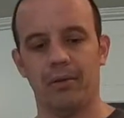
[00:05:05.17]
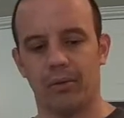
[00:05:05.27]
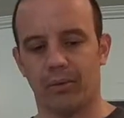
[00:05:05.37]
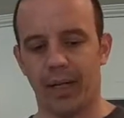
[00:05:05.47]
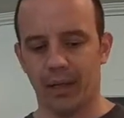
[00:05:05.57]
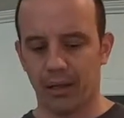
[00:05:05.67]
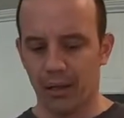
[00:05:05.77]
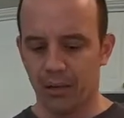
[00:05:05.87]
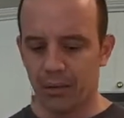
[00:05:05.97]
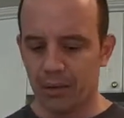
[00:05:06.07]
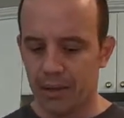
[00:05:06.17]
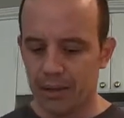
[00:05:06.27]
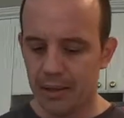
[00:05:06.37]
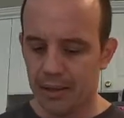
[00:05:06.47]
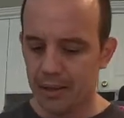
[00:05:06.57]
oregano,
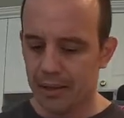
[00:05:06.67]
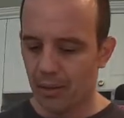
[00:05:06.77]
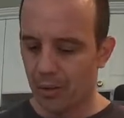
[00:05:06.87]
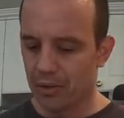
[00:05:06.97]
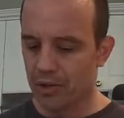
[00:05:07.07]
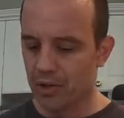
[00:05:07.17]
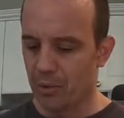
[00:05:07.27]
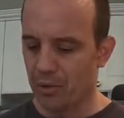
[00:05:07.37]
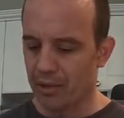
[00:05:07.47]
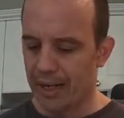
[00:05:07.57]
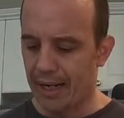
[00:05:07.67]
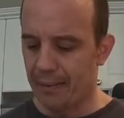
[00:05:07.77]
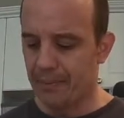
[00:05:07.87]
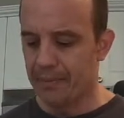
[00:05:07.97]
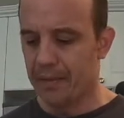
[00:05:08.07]
quarter teaspoon of
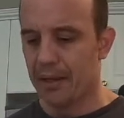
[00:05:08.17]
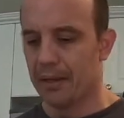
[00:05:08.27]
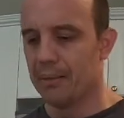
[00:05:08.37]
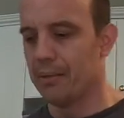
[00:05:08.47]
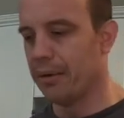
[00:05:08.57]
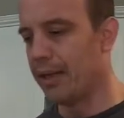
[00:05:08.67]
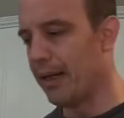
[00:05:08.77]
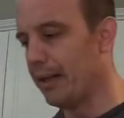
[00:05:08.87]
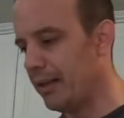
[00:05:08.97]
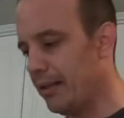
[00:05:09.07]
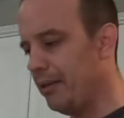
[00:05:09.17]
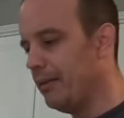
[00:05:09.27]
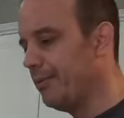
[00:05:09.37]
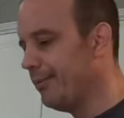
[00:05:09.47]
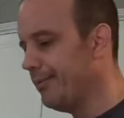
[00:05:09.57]
that, put that in.
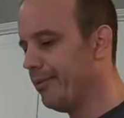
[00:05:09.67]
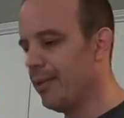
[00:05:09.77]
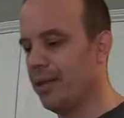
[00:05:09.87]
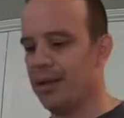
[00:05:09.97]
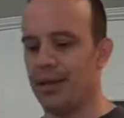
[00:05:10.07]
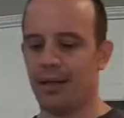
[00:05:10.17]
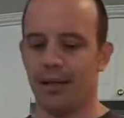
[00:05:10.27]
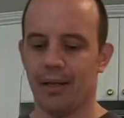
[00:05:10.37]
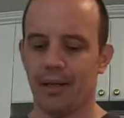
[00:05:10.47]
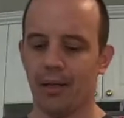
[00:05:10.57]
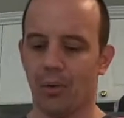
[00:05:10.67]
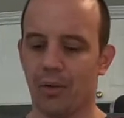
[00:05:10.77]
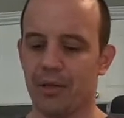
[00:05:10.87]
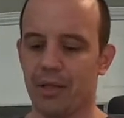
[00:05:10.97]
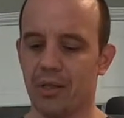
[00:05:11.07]

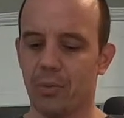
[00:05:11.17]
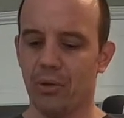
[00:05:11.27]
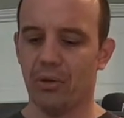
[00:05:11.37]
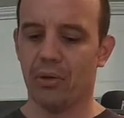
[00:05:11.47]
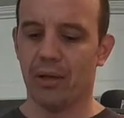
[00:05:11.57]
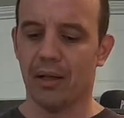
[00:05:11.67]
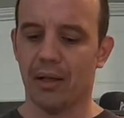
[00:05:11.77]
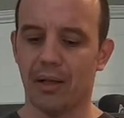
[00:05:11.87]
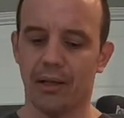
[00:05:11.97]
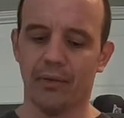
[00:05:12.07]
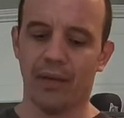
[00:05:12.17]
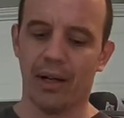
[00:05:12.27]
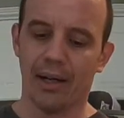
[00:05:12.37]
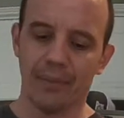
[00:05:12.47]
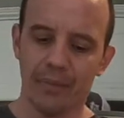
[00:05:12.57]
Quarter teaspoon
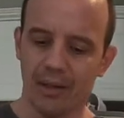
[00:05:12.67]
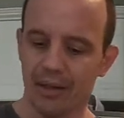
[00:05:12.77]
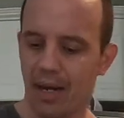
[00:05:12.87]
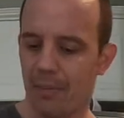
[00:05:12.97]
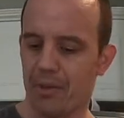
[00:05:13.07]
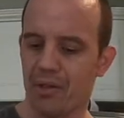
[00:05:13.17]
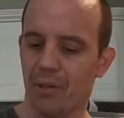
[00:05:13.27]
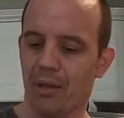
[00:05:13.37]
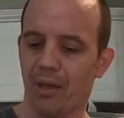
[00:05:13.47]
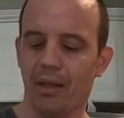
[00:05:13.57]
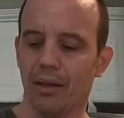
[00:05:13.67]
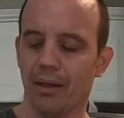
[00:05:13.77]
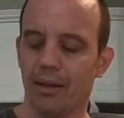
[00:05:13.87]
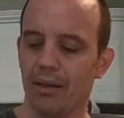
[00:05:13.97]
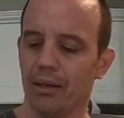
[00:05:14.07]
of, this happens to be
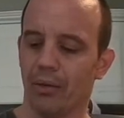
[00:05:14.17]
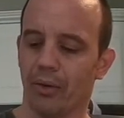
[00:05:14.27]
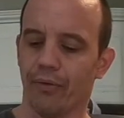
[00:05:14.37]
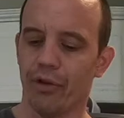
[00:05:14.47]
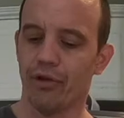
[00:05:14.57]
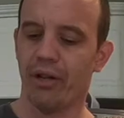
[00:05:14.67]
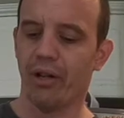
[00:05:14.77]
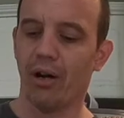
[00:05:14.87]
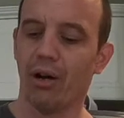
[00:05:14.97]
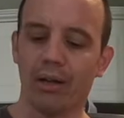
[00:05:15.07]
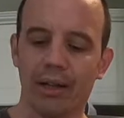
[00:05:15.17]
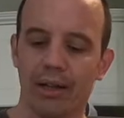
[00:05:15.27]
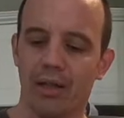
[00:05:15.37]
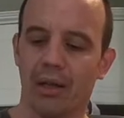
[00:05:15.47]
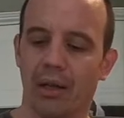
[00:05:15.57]
the refrigerated garlic
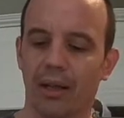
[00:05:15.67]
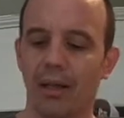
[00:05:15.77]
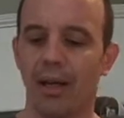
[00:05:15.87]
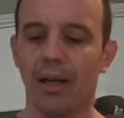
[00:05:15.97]
that you get